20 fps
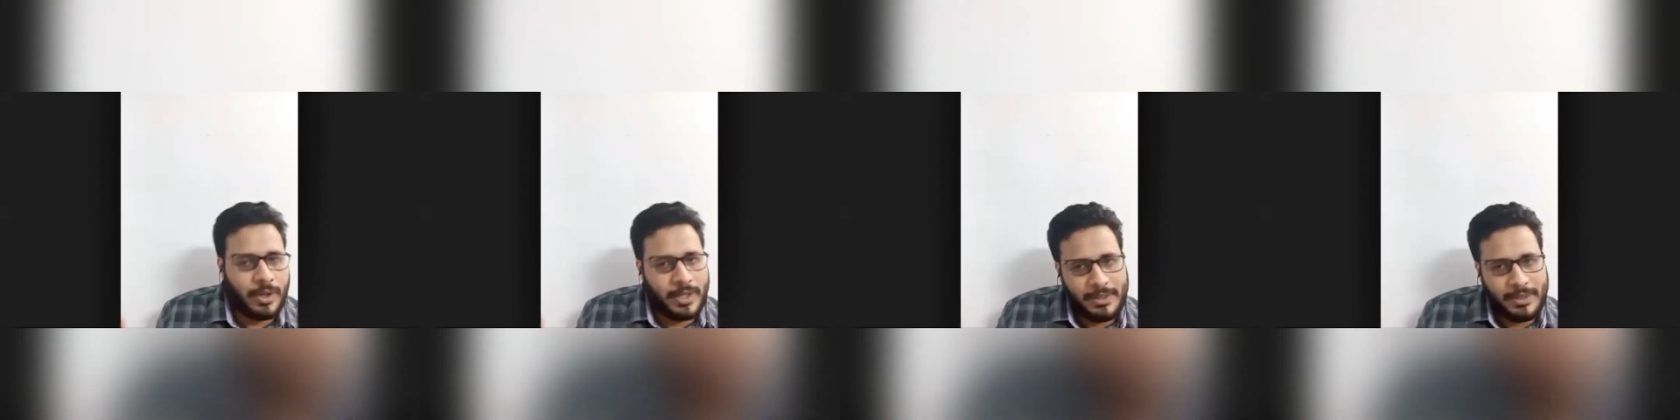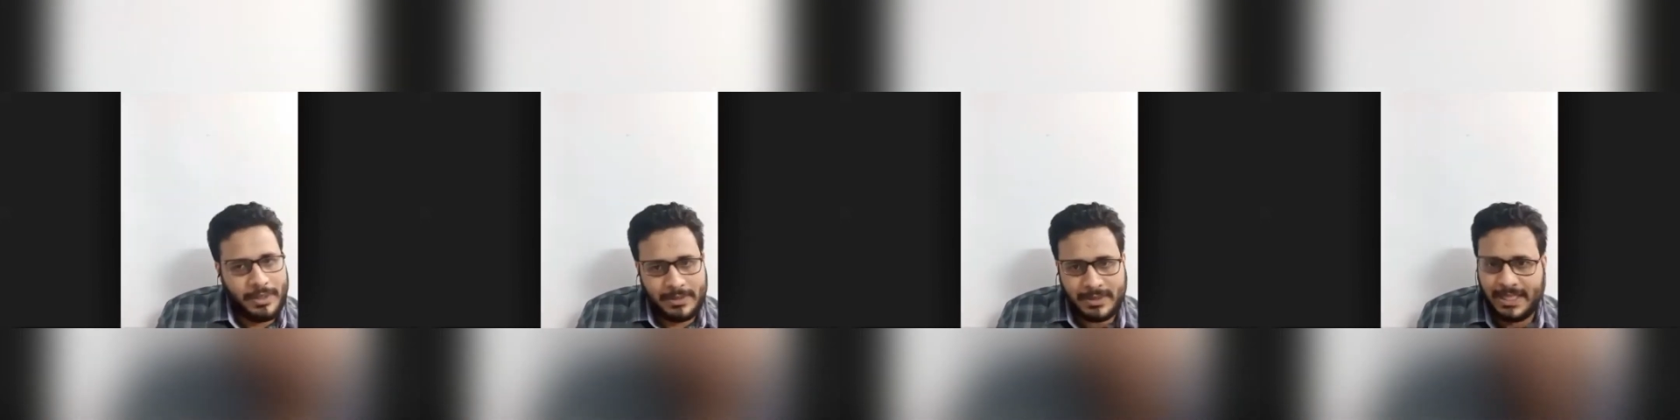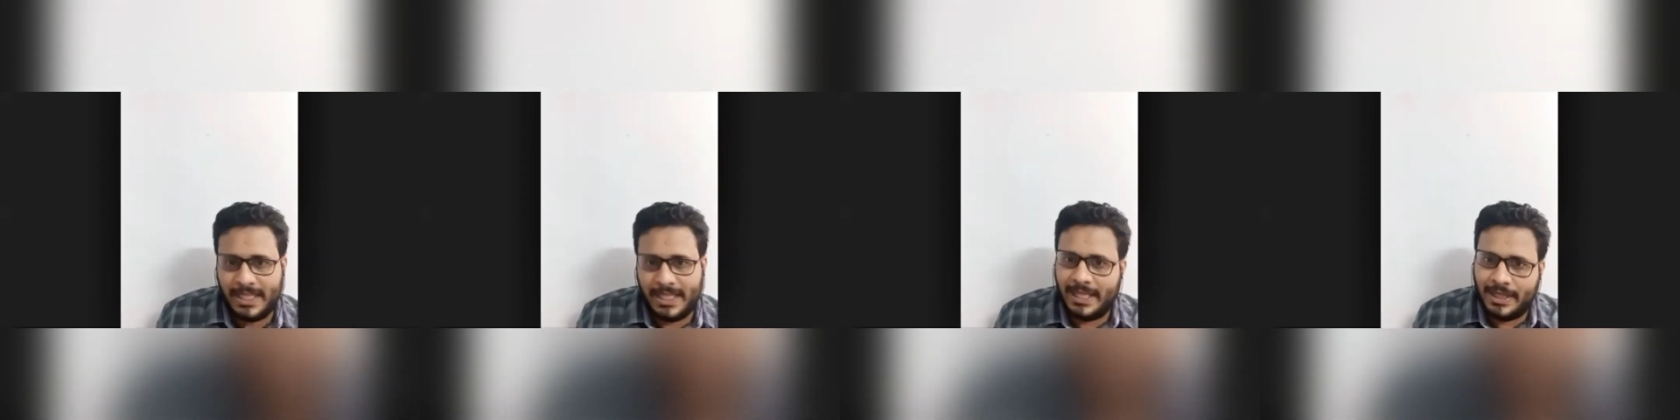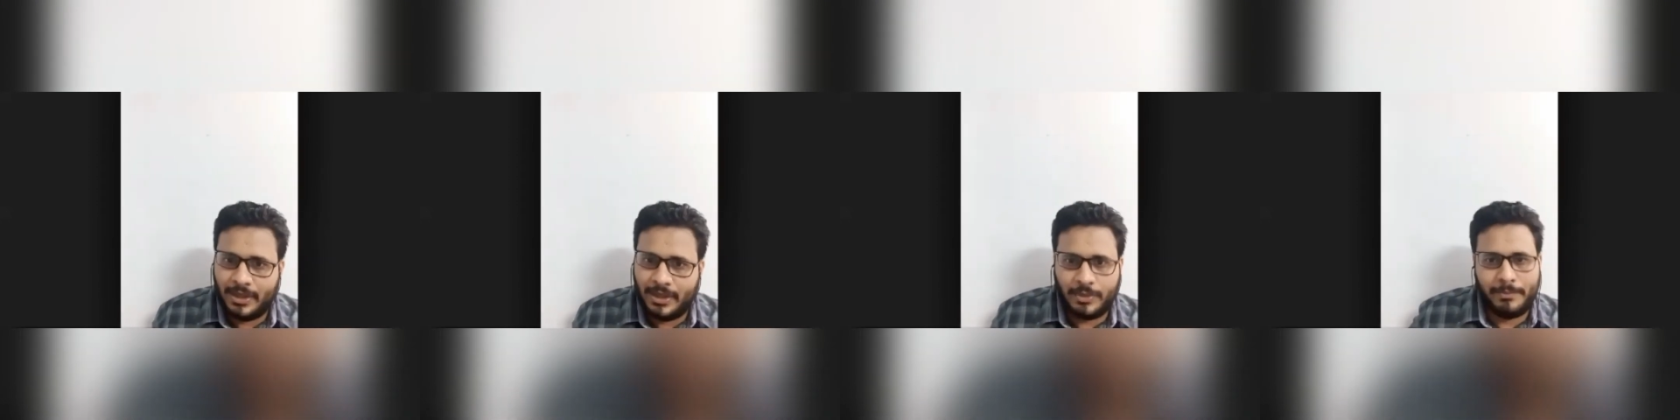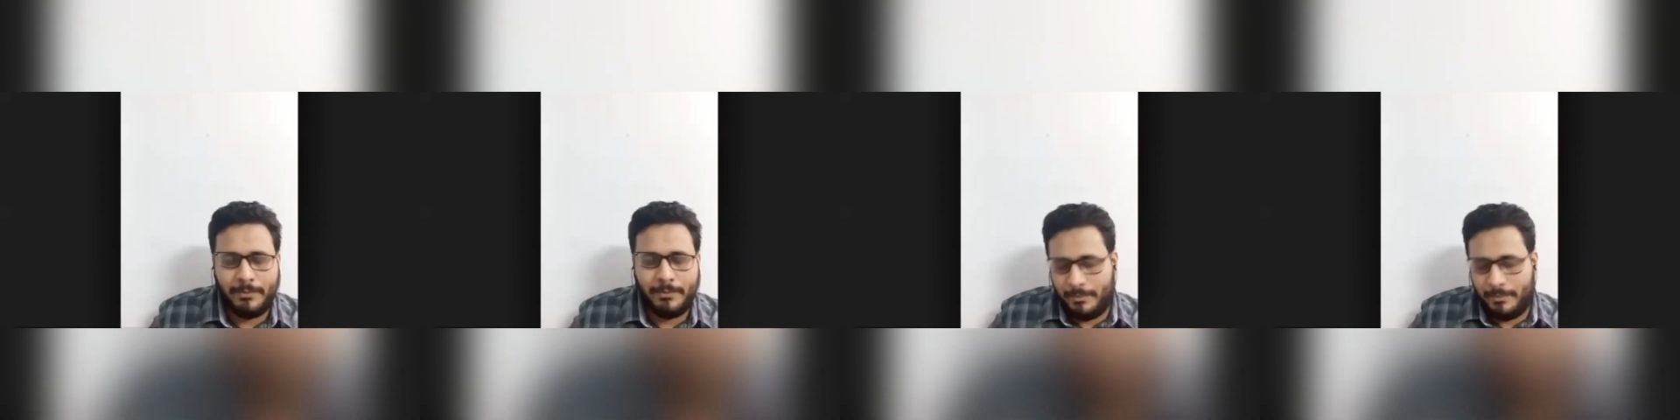They
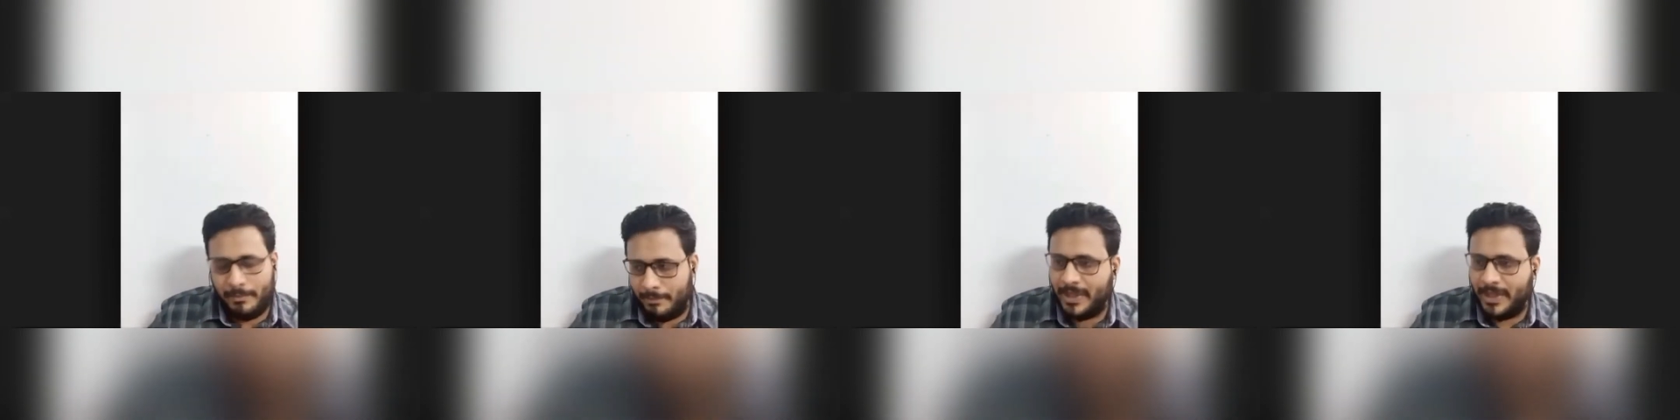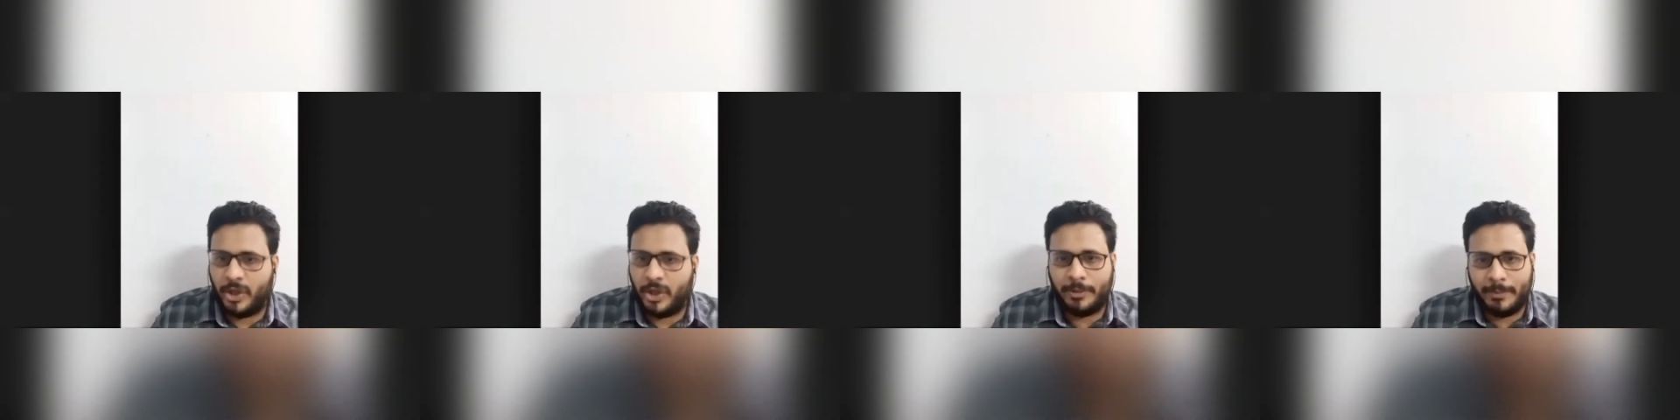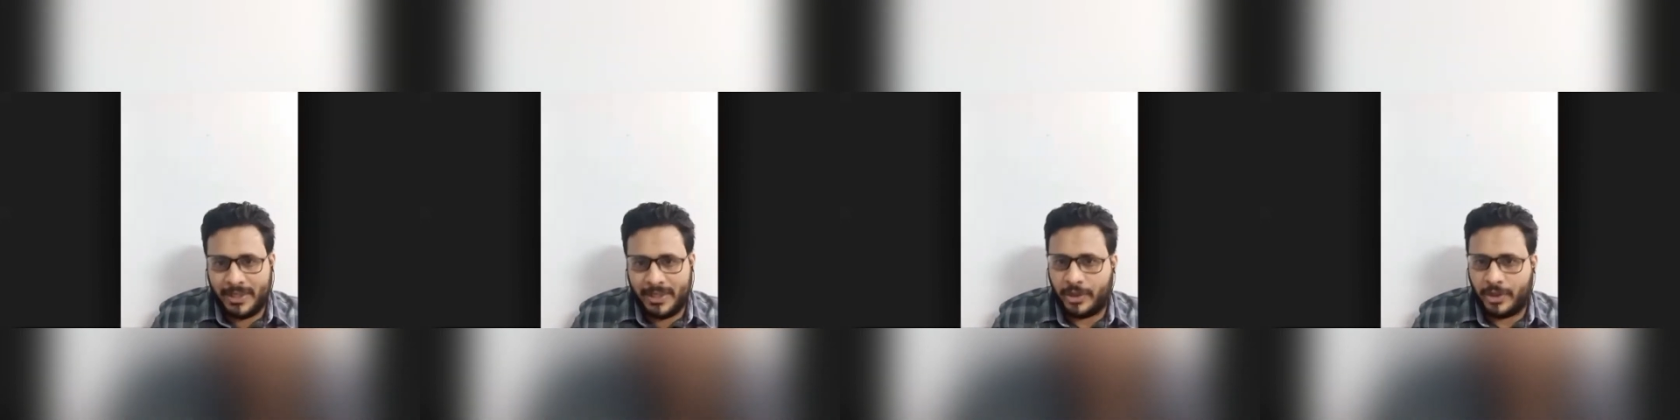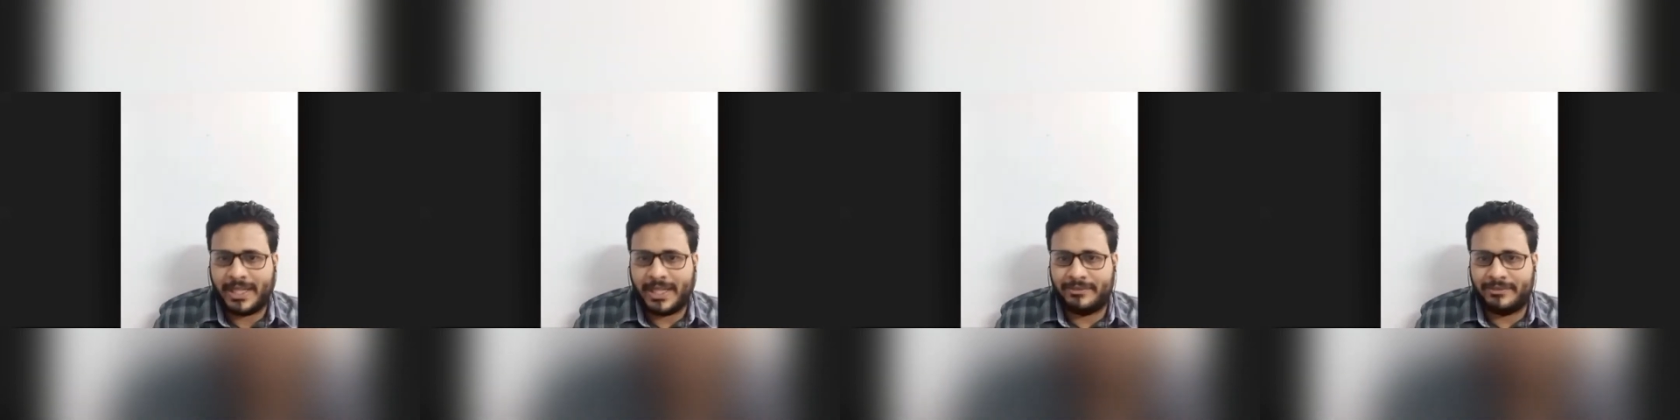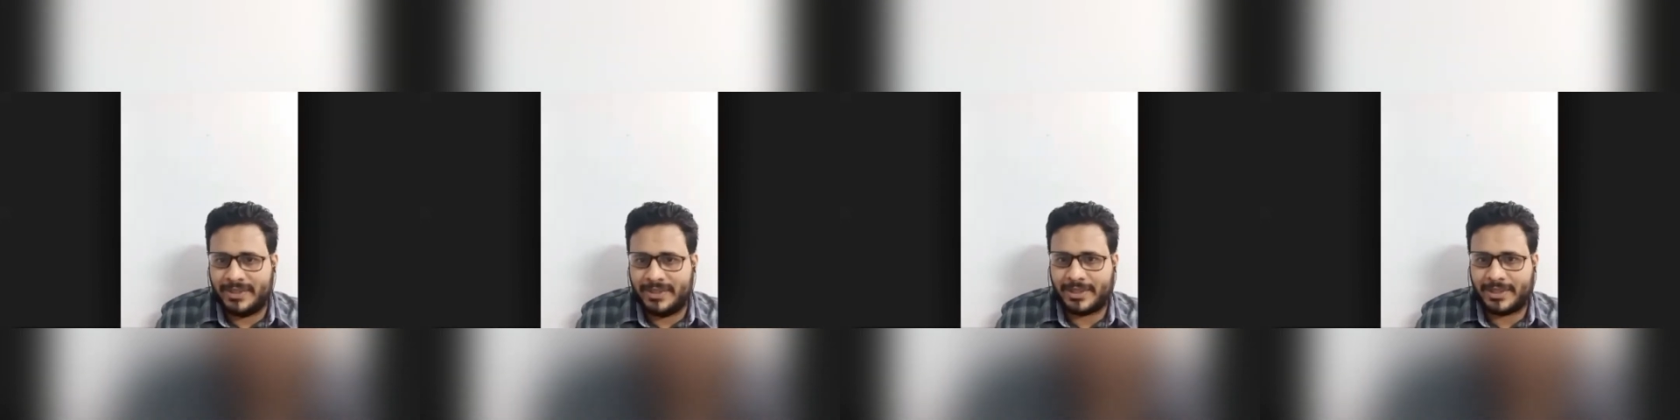may or may not have
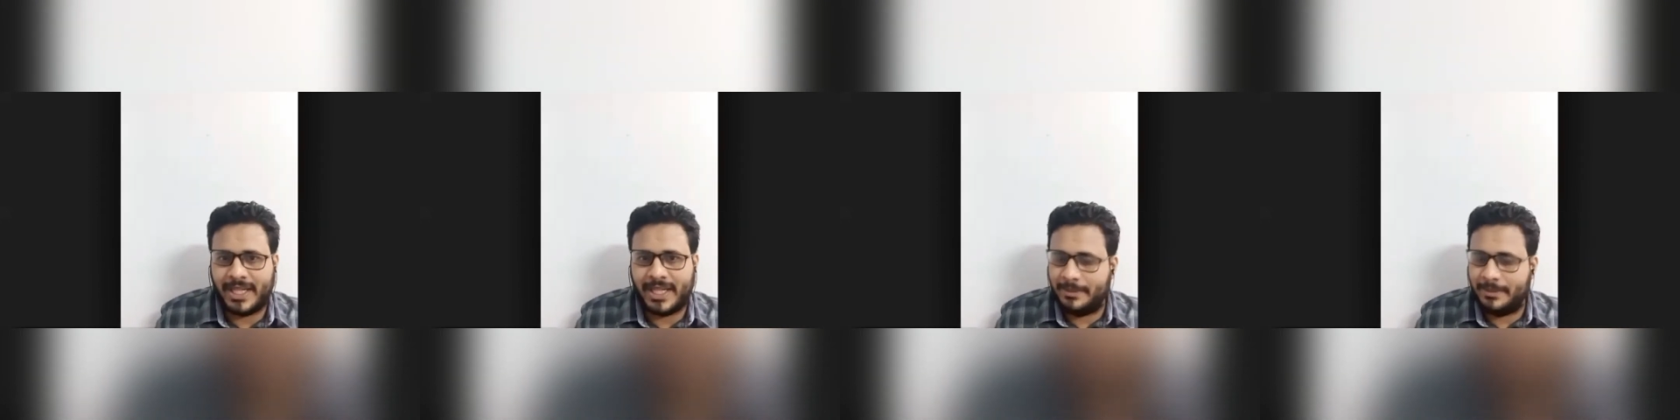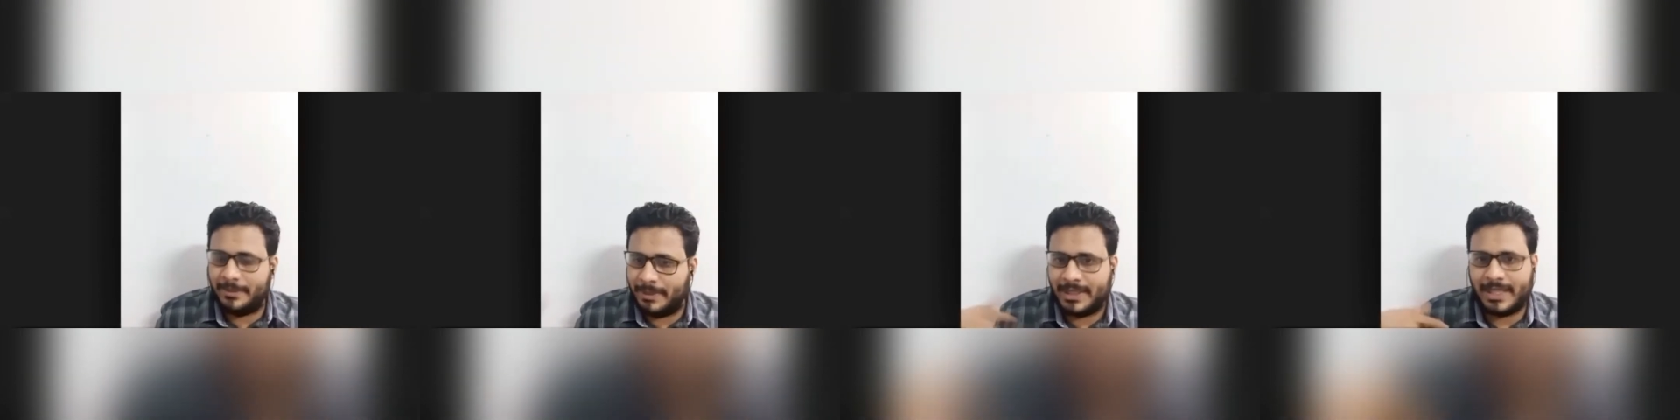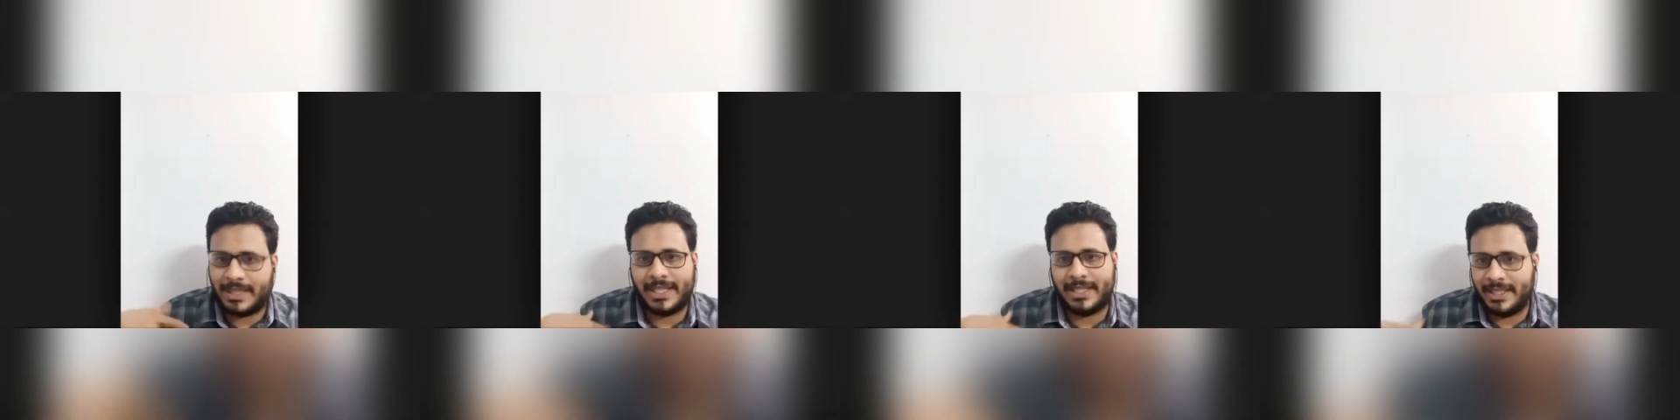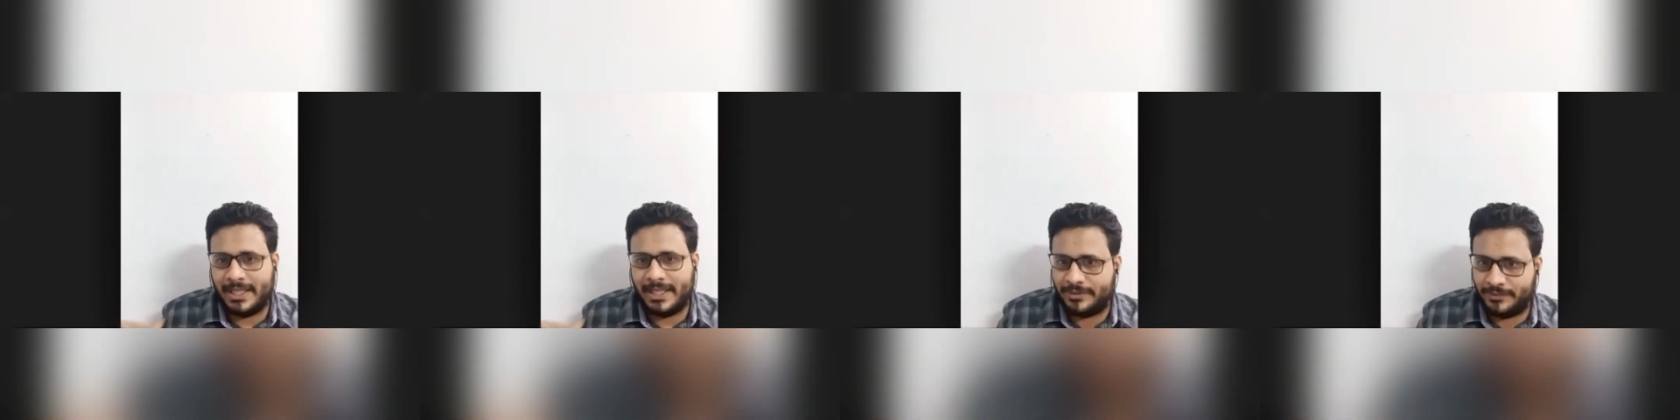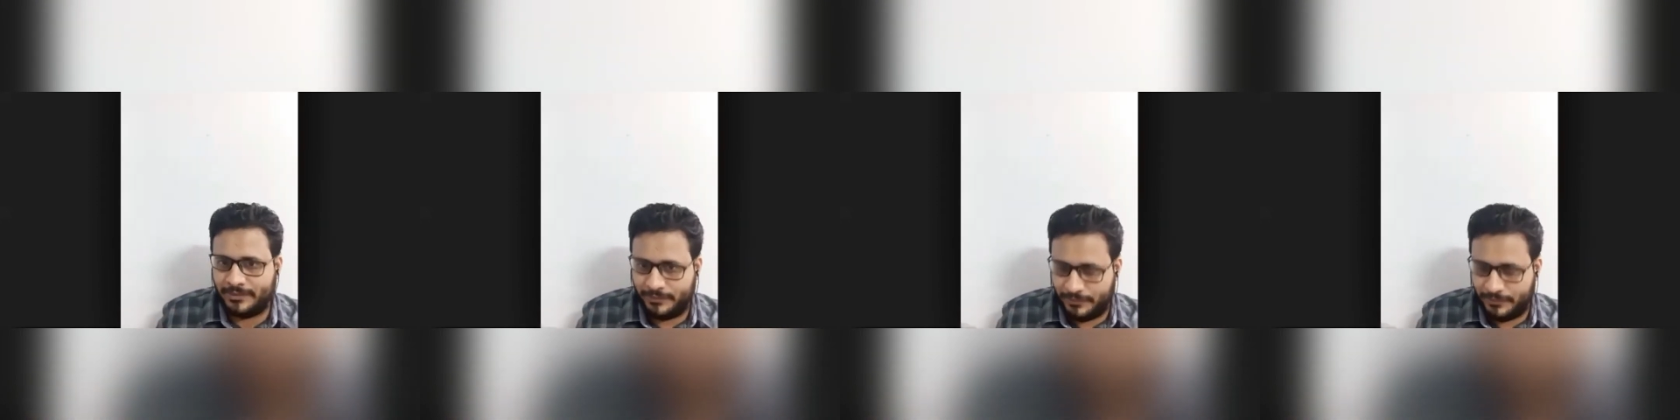this right, but at least